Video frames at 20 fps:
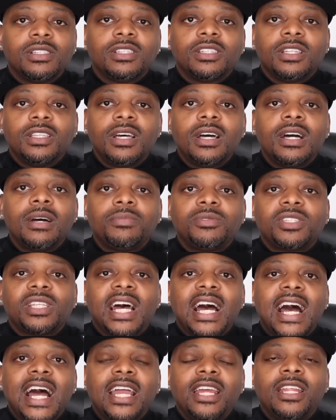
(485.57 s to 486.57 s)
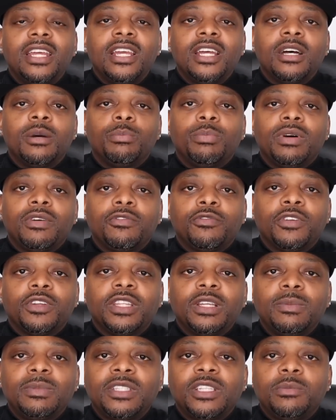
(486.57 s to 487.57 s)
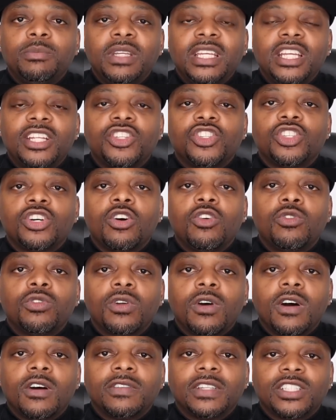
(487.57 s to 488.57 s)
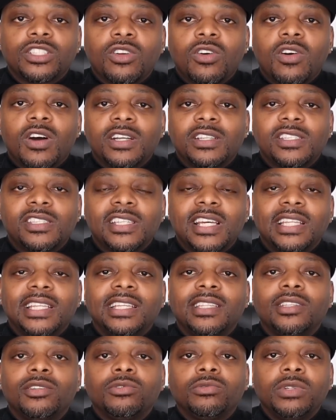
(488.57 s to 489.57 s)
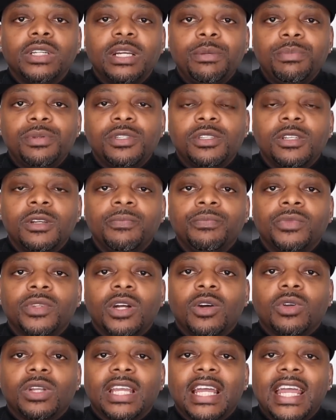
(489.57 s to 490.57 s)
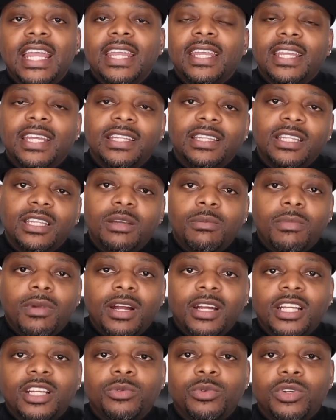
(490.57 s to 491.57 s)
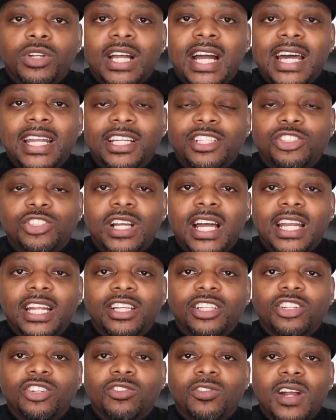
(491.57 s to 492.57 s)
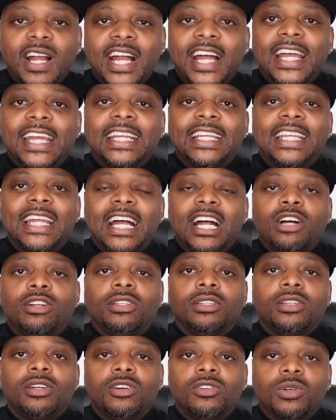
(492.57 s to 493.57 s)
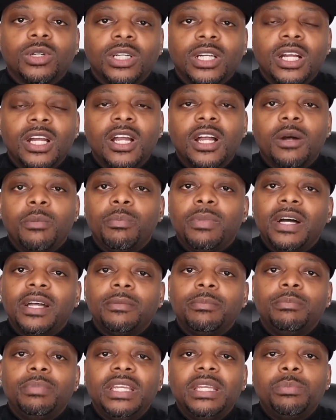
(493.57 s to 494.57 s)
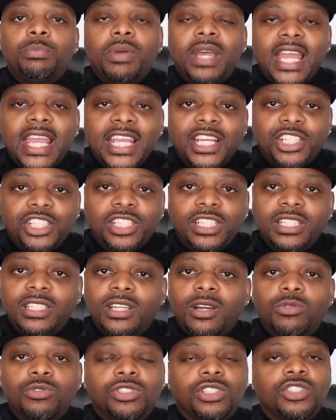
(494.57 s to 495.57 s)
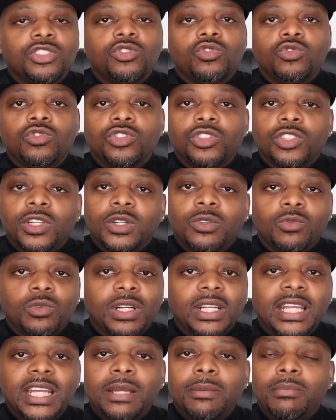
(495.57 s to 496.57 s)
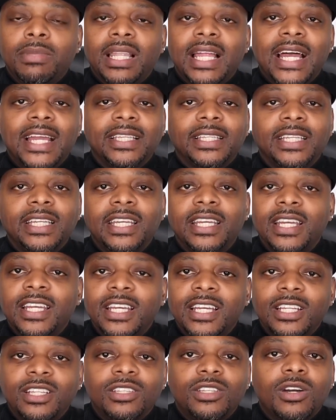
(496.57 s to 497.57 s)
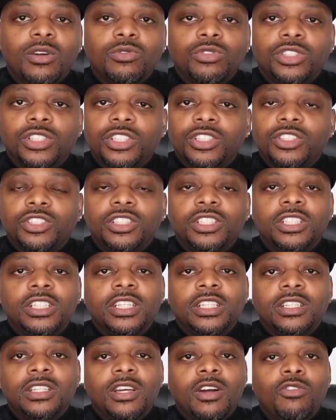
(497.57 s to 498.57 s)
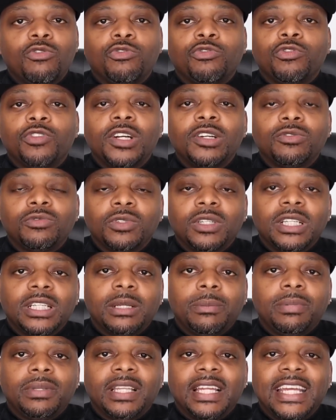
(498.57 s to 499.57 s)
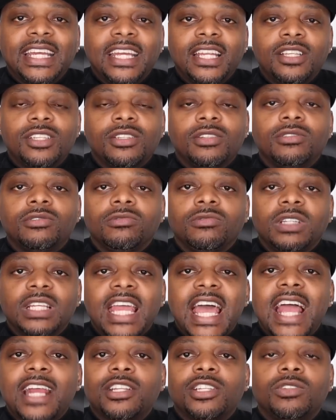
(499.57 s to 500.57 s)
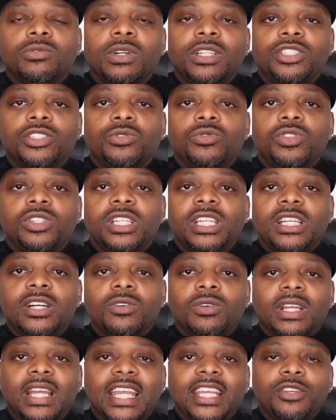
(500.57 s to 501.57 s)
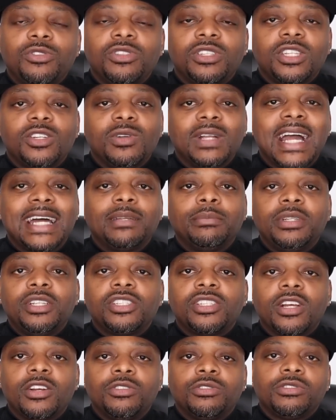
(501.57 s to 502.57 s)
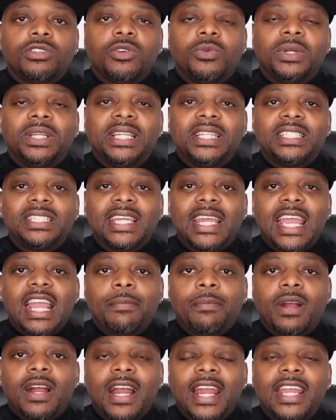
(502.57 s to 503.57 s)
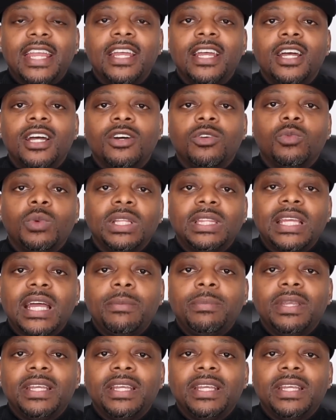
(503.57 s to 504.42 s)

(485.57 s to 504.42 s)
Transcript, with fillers: to the upside, but for them to be sold off. It's called selling the rips okay and then the market will kind of try to grind down lower but be patient don't just run in blindly don't just don't front run the plays react to what you see okay you still got to be surgical in this game all right with that